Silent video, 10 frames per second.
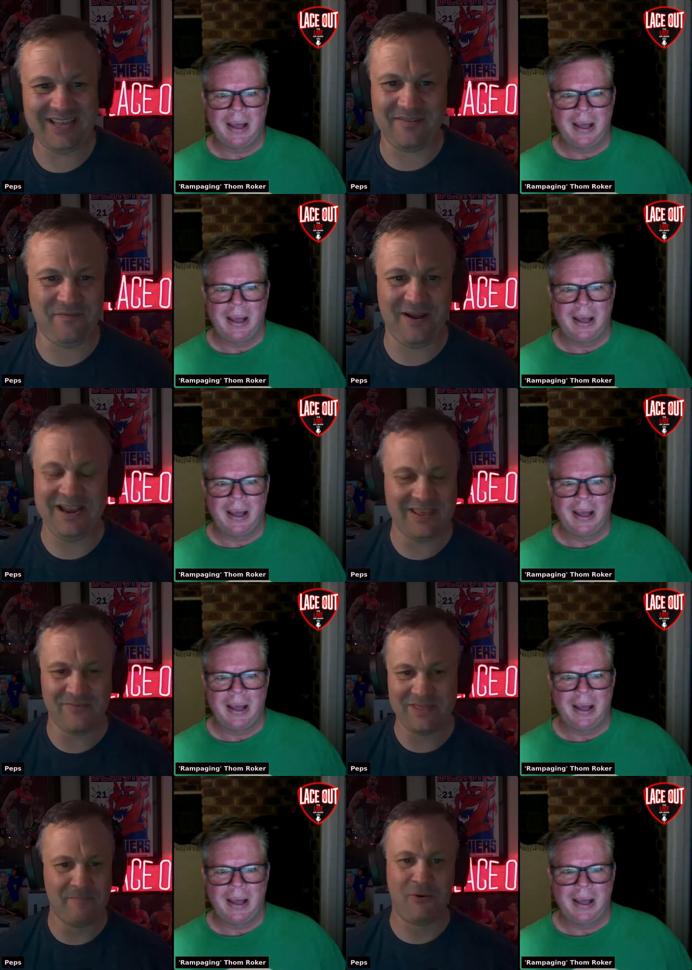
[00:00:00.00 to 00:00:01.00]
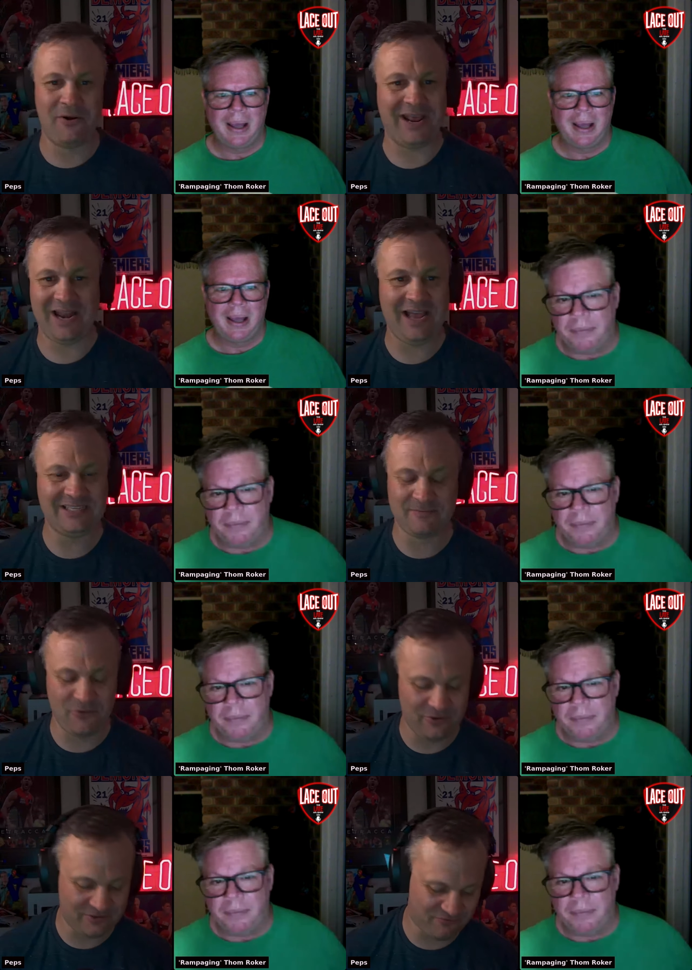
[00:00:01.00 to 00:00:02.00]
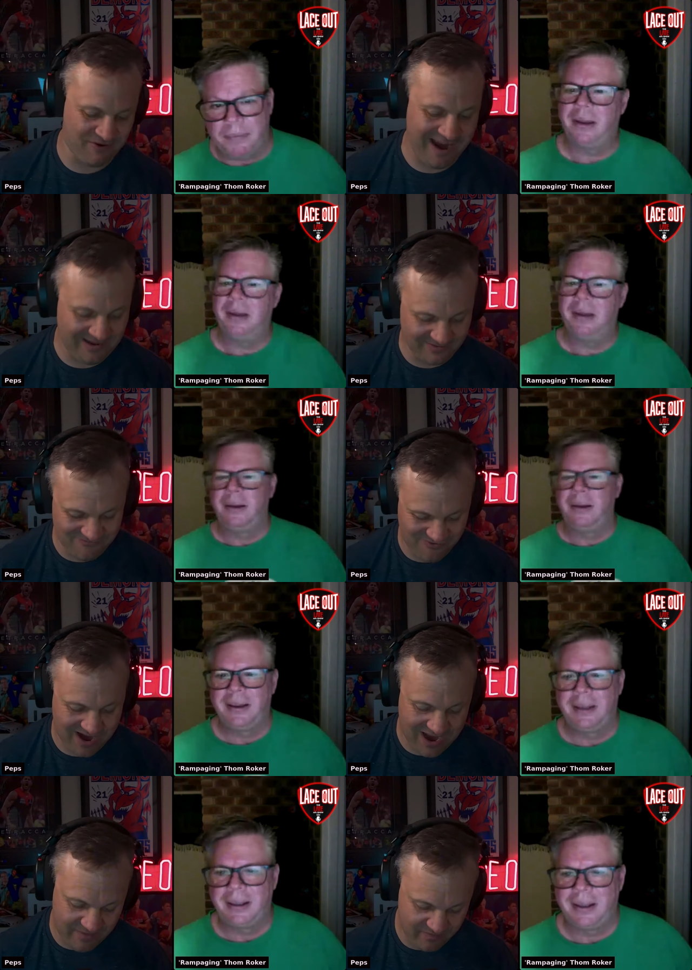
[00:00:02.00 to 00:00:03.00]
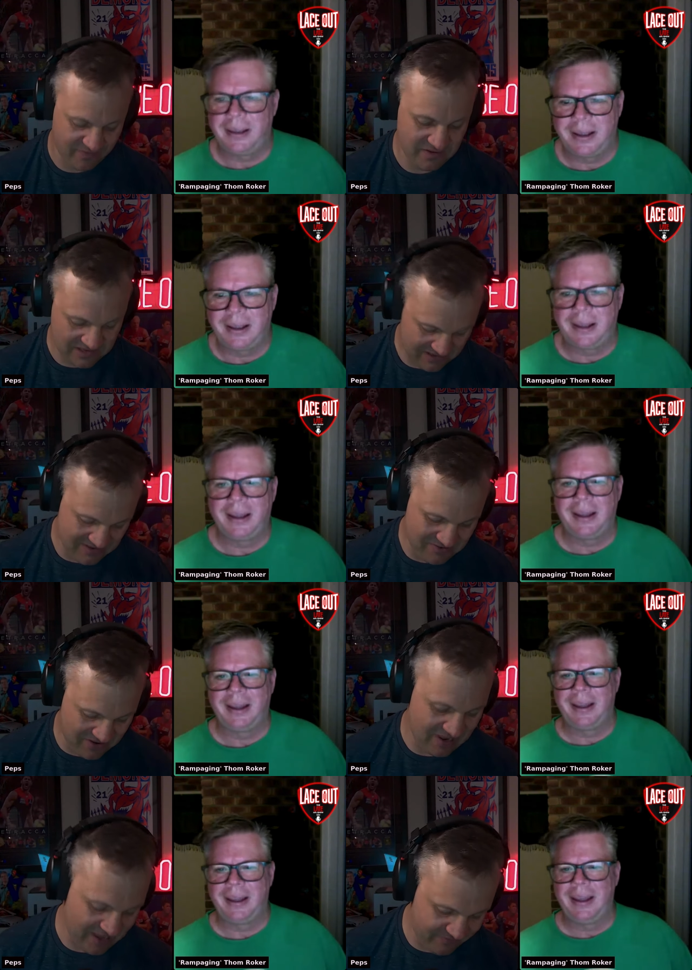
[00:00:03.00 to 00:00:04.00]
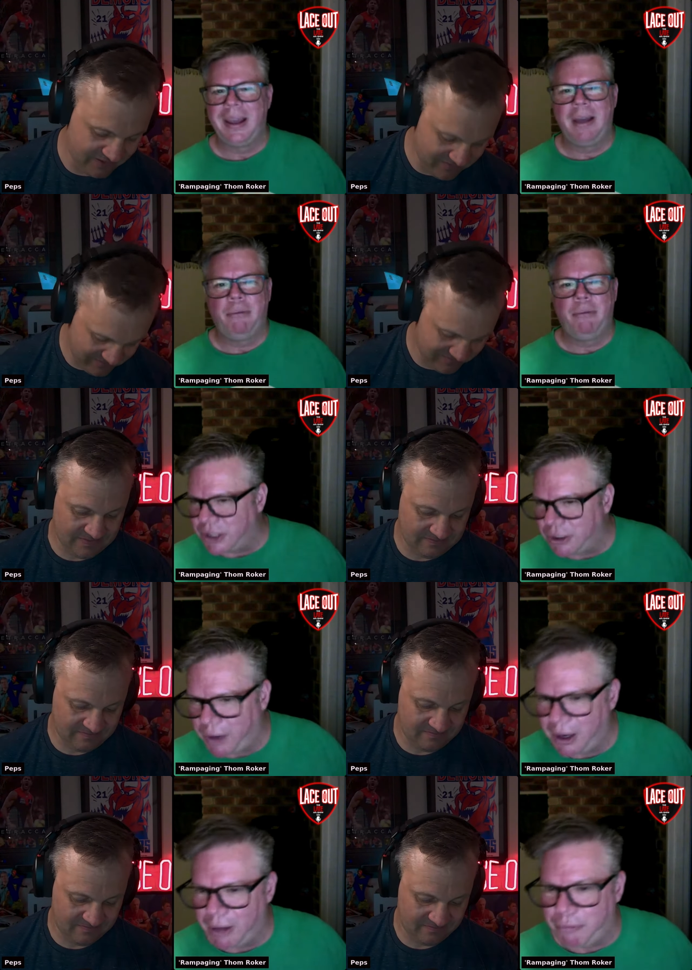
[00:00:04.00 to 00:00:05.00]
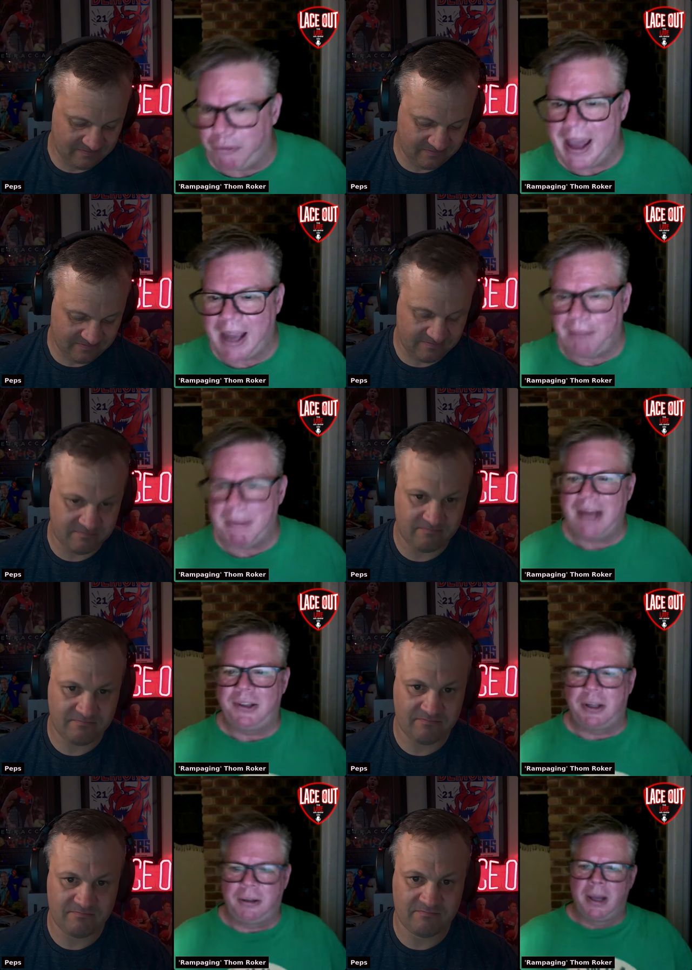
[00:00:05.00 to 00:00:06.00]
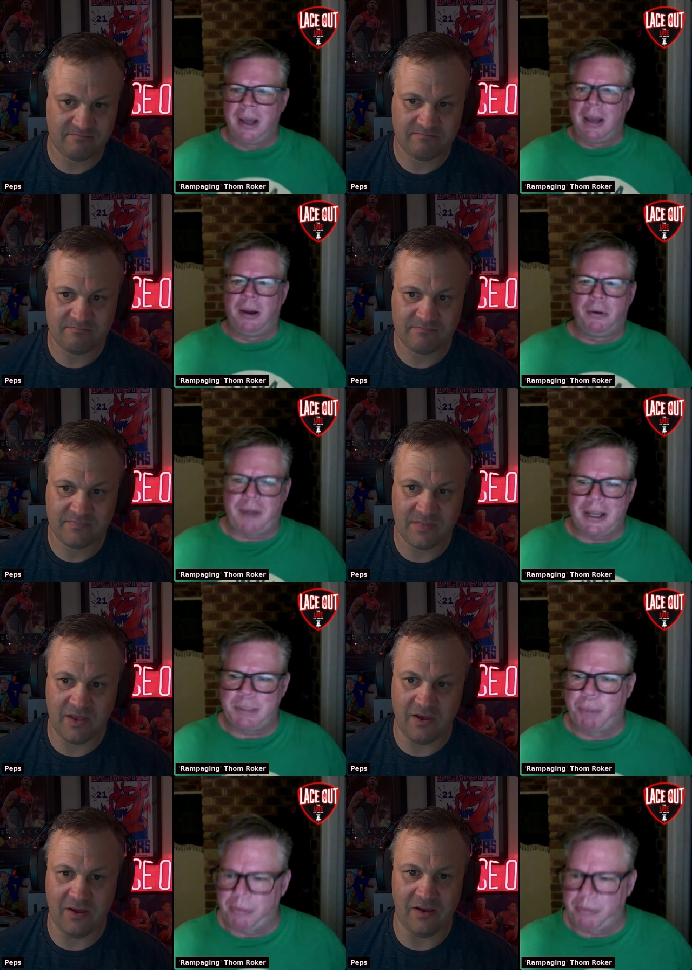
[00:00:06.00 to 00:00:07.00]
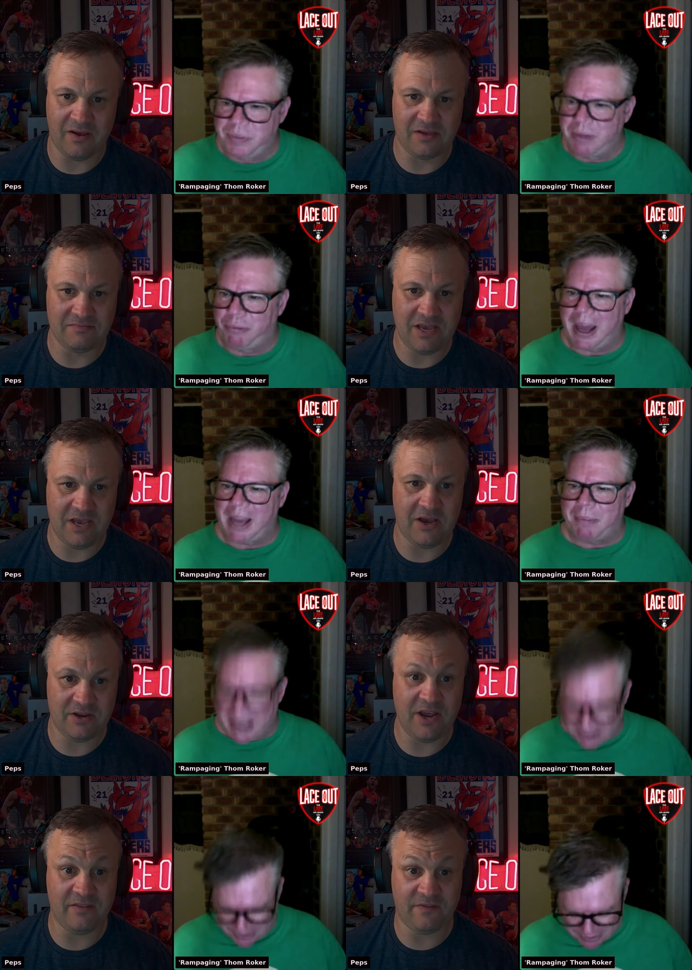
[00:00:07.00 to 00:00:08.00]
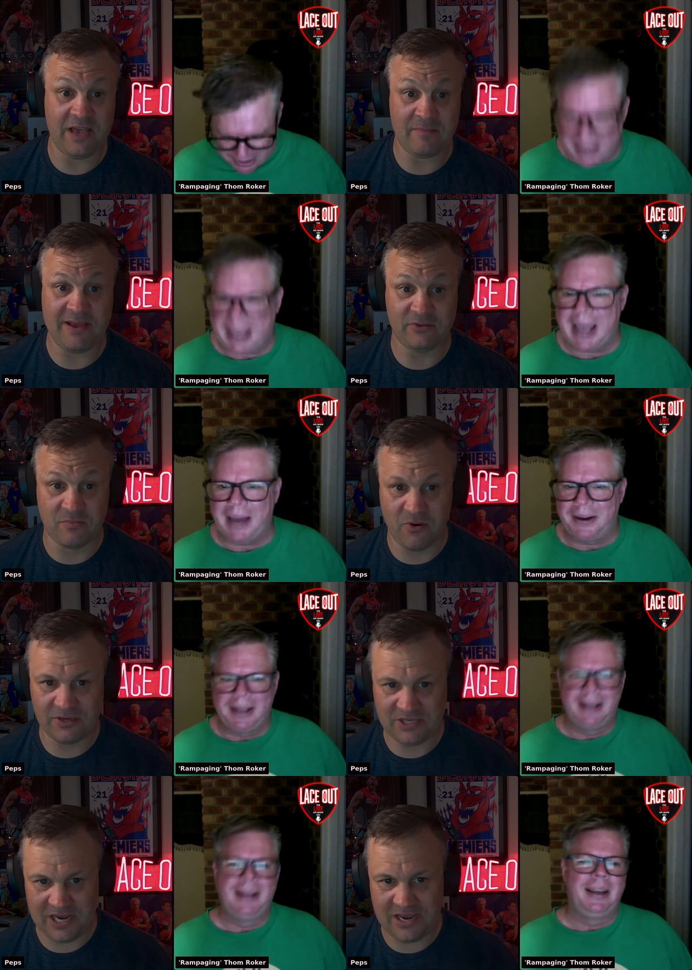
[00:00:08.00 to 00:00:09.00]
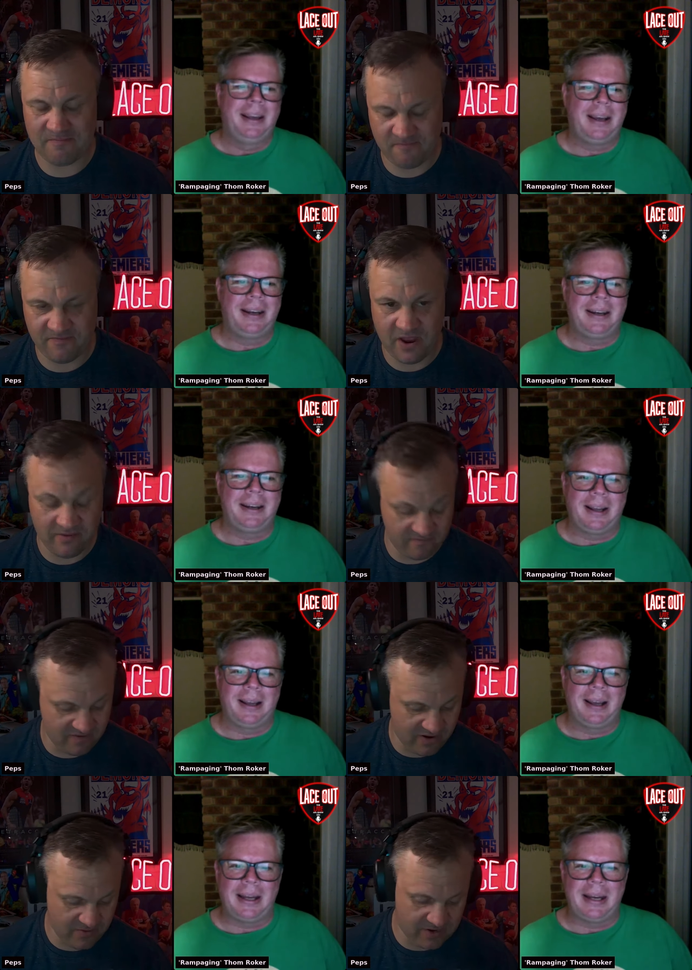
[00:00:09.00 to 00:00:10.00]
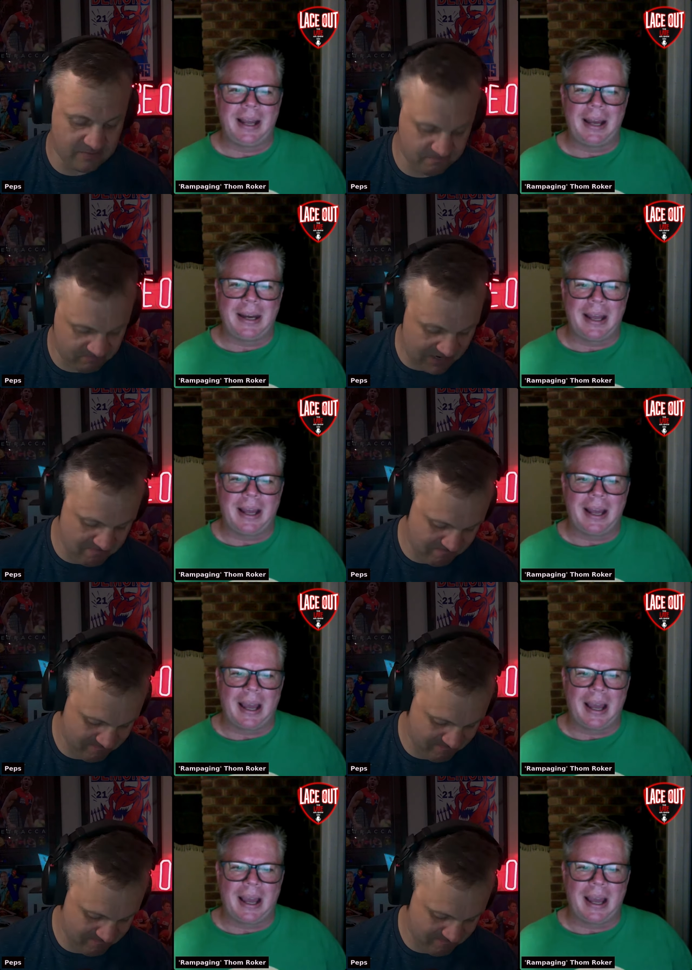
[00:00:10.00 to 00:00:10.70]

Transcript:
Speaker 1: nothing funnier than when the Port Adelaide supporters rant and rave. I love it. Do you
Speaker 2: follow Flag Mantle on Facebook? Flag Mantle. No, the Flag Mantle boys. Yeah, know them very well. And
Speaker 1: yep.